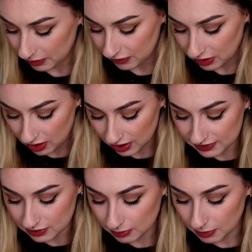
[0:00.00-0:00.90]
we've got
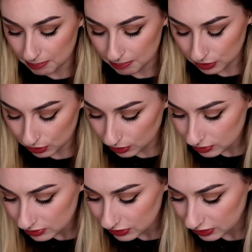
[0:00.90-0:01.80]
some
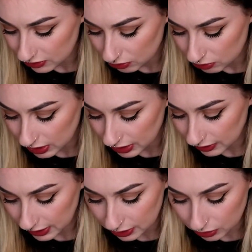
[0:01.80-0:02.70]
moons, which is really,
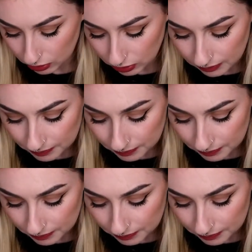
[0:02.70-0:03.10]
really cool.